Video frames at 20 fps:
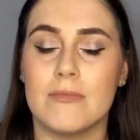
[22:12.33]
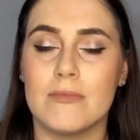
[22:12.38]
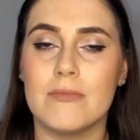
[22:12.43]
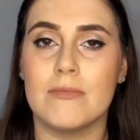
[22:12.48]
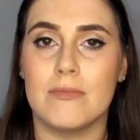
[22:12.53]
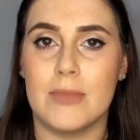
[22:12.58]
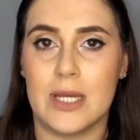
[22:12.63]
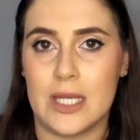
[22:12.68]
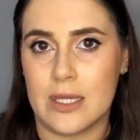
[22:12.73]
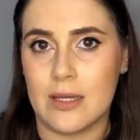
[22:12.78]

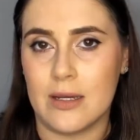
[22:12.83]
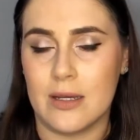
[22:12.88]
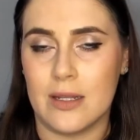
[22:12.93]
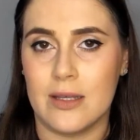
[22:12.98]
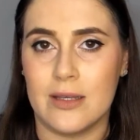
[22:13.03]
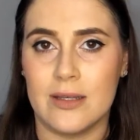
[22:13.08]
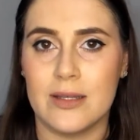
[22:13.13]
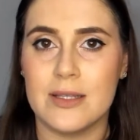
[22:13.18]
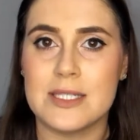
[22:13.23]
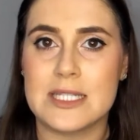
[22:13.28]
my
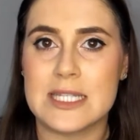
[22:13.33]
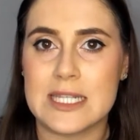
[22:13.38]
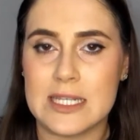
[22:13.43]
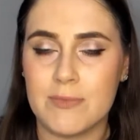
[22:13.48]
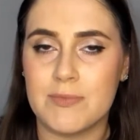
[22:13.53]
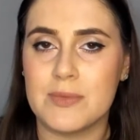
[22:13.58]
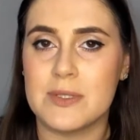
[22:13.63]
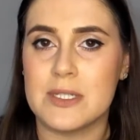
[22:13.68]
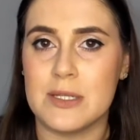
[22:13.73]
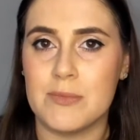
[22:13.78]
colour, a
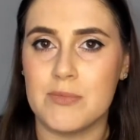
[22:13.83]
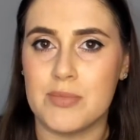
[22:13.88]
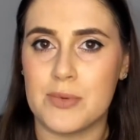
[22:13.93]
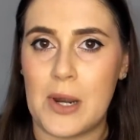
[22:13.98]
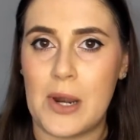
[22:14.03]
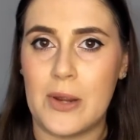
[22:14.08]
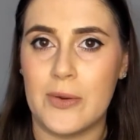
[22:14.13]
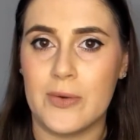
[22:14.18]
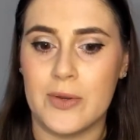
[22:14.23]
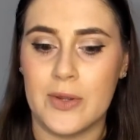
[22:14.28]
deep
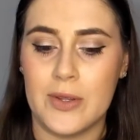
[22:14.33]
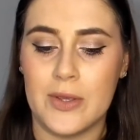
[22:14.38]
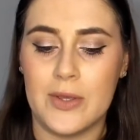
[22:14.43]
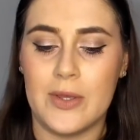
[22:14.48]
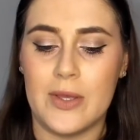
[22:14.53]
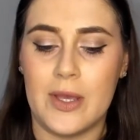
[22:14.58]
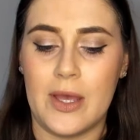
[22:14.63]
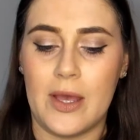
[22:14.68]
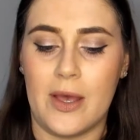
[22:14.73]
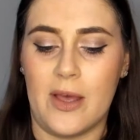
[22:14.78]
brown.
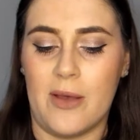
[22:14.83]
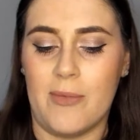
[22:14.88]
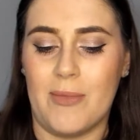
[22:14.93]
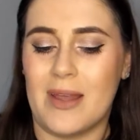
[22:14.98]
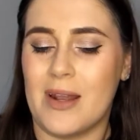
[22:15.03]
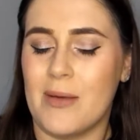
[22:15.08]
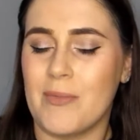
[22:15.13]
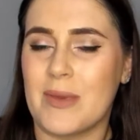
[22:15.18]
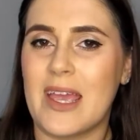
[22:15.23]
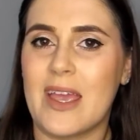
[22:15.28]
And
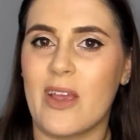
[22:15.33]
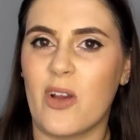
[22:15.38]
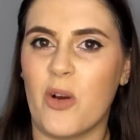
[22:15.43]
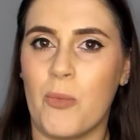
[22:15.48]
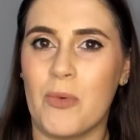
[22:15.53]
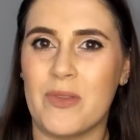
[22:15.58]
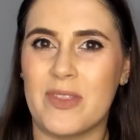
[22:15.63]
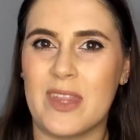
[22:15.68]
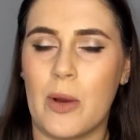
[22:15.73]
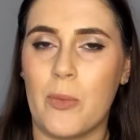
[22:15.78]
I'm getting on
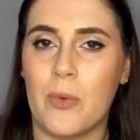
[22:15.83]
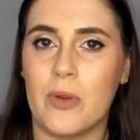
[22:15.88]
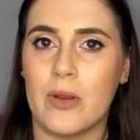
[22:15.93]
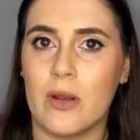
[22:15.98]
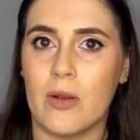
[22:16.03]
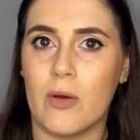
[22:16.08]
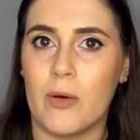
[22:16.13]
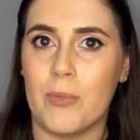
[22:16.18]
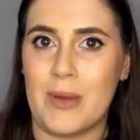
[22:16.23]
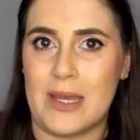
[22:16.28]
with that one a
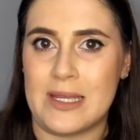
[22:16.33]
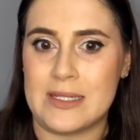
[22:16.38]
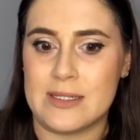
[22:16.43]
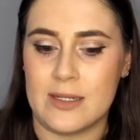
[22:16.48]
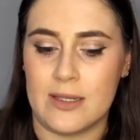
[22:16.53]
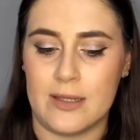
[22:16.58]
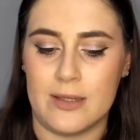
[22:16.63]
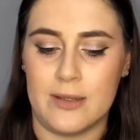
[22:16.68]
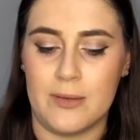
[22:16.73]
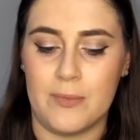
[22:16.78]
lot
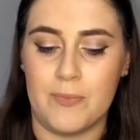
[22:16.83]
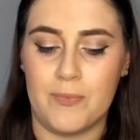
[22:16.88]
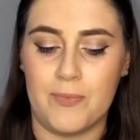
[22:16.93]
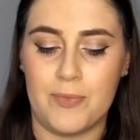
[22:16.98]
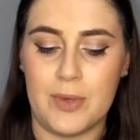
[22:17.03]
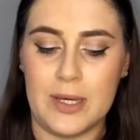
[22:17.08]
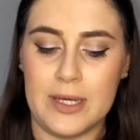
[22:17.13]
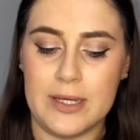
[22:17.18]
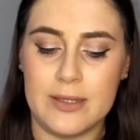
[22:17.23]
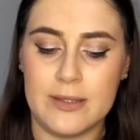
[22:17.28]
better.
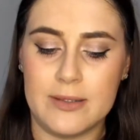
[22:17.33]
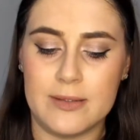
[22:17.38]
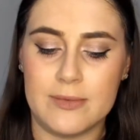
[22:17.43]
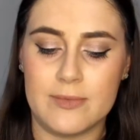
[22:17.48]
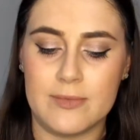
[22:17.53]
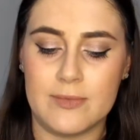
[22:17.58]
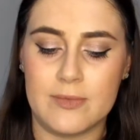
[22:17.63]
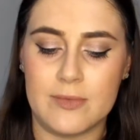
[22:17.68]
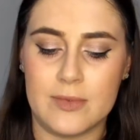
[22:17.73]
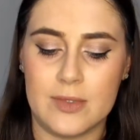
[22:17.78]
But
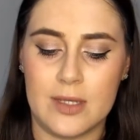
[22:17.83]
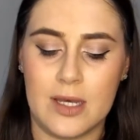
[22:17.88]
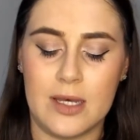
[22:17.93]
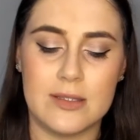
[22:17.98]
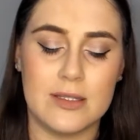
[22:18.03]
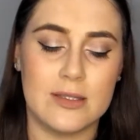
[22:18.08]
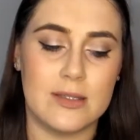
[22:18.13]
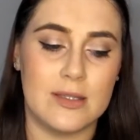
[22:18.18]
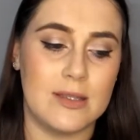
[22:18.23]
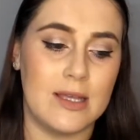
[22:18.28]

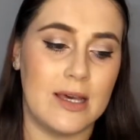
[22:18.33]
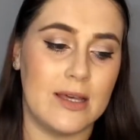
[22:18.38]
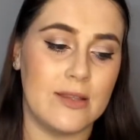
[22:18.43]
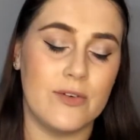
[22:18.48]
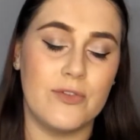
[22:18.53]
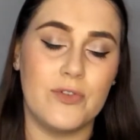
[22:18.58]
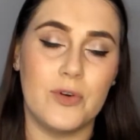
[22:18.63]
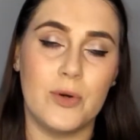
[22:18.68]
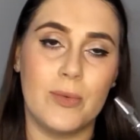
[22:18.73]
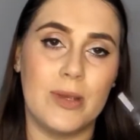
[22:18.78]
other than that, the
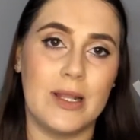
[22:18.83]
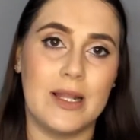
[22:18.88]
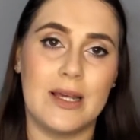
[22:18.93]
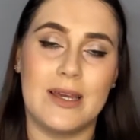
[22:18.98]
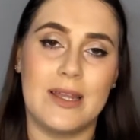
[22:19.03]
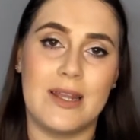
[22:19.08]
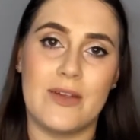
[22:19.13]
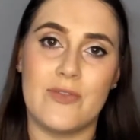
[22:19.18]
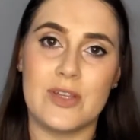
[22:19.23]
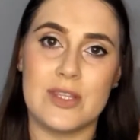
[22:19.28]
formula
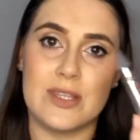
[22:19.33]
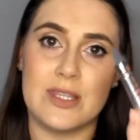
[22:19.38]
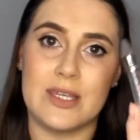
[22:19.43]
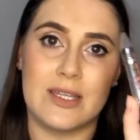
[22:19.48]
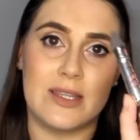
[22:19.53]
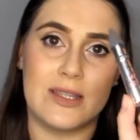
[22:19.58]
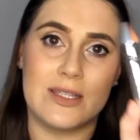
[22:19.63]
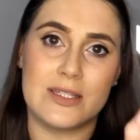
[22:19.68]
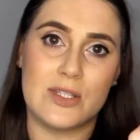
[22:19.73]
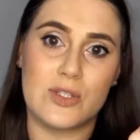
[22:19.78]
and
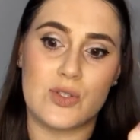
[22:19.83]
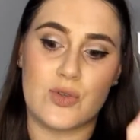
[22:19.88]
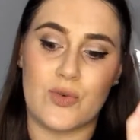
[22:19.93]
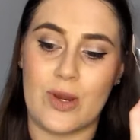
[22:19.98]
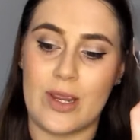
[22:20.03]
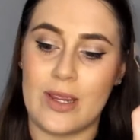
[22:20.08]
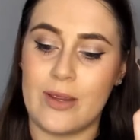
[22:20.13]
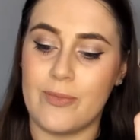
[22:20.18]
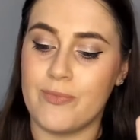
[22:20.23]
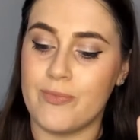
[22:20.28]
everything, this is
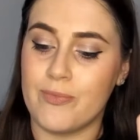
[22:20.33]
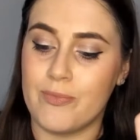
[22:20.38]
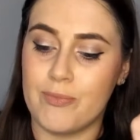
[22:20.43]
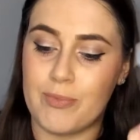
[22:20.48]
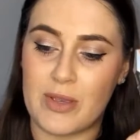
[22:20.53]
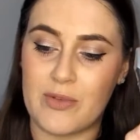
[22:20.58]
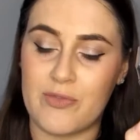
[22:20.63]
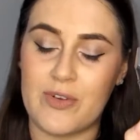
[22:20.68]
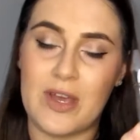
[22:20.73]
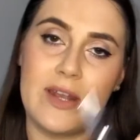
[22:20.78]
great.
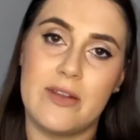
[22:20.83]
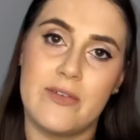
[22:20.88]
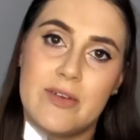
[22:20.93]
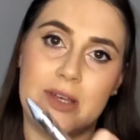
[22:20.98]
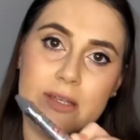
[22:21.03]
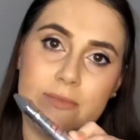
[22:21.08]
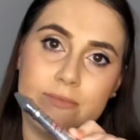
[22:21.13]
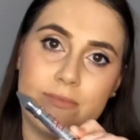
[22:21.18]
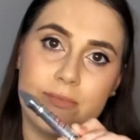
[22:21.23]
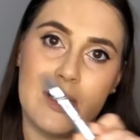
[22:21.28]
Big fan of
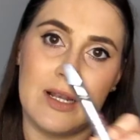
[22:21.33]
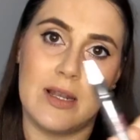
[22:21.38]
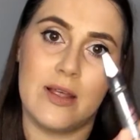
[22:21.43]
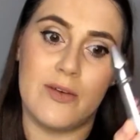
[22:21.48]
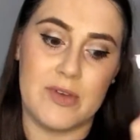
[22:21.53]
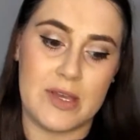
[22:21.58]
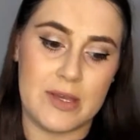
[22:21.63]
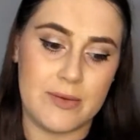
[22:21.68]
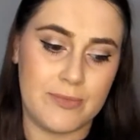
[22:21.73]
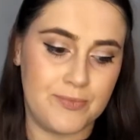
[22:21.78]
it, love
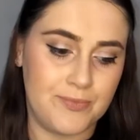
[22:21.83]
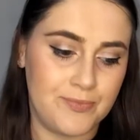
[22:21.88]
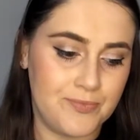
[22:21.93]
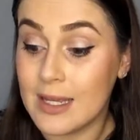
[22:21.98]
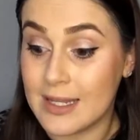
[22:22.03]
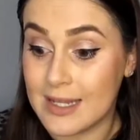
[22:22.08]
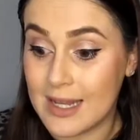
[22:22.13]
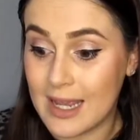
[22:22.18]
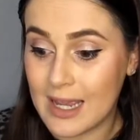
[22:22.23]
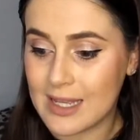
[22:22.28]
it.
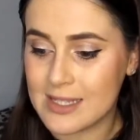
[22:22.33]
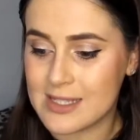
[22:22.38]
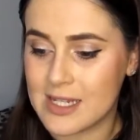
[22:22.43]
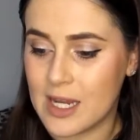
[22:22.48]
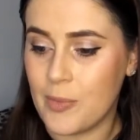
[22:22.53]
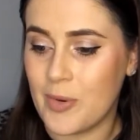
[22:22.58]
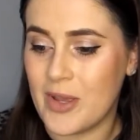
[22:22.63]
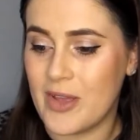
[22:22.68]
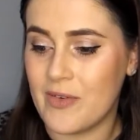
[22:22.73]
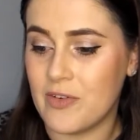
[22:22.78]
Next
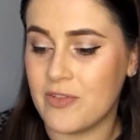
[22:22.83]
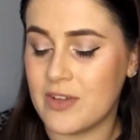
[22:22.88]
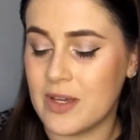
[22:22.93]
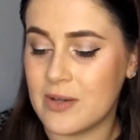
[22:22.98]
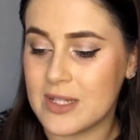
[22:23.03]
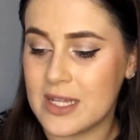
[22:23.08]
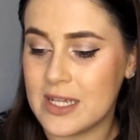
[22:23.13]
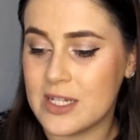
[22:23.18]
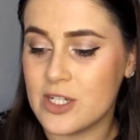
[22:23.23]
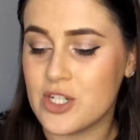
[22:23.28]
up, we have a
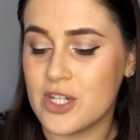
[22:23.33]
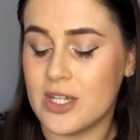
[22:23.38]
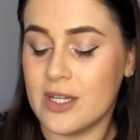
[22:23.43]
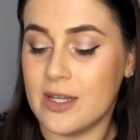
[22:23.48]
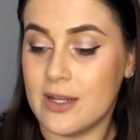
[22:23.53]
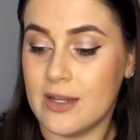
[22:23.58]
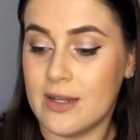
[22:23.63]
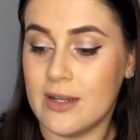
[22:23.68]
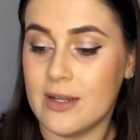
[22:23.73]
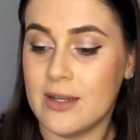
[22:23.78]
foundation.